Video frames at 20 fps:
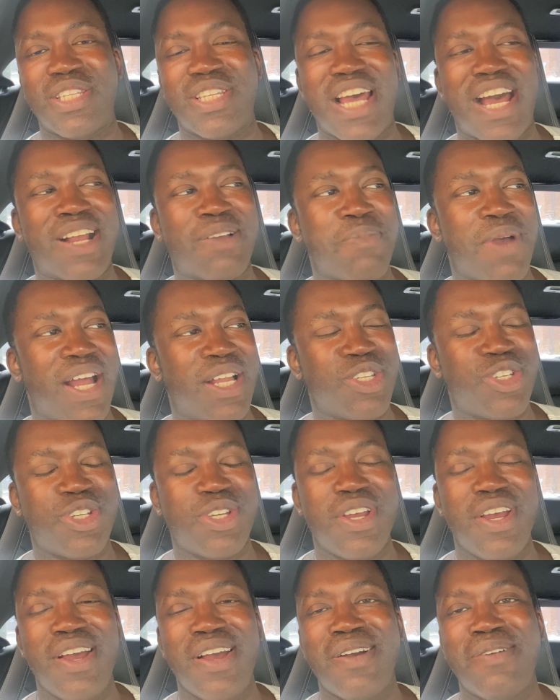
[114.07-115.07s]
tag match.
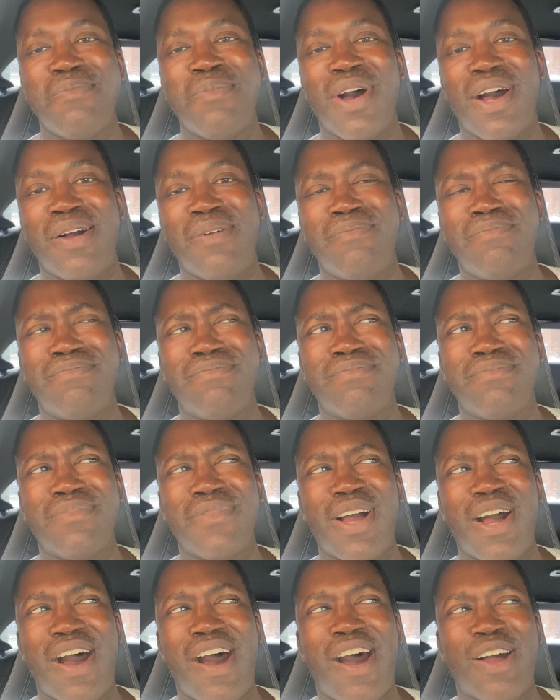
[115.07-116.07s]
But
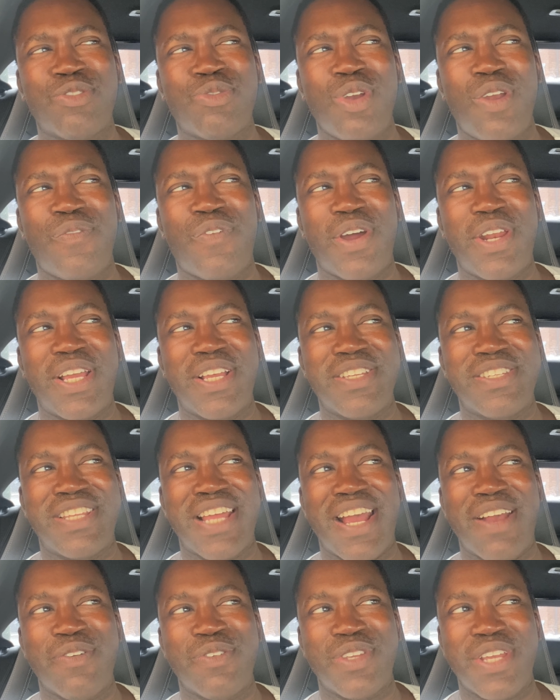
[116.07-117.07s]
uh, three funny is
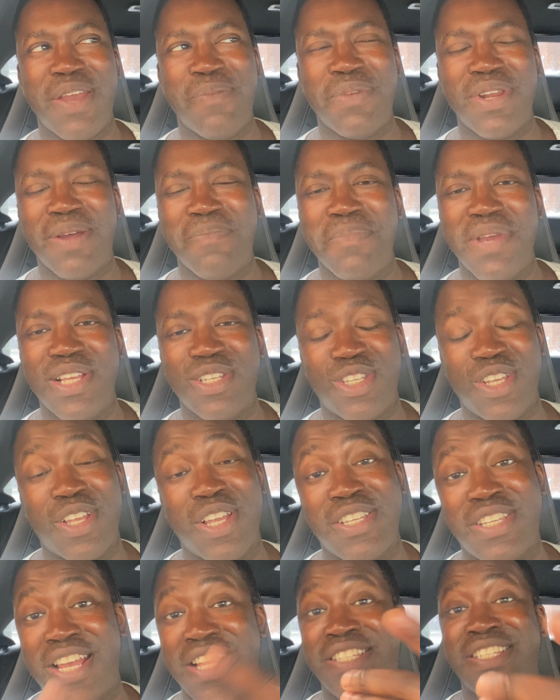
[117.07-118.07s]
there is him in the midst
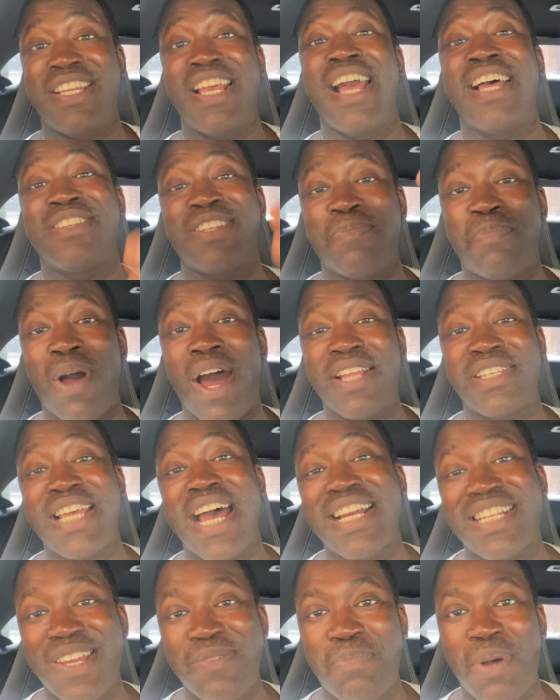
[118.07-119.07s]
because he has a
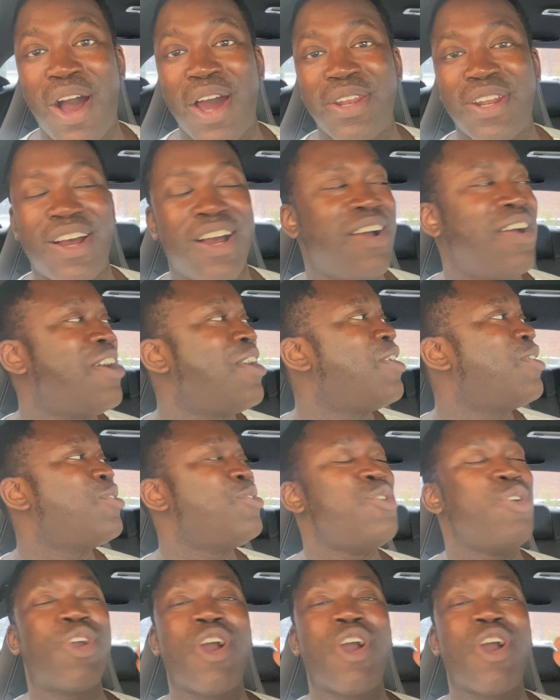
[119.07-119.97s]
tag team partner who you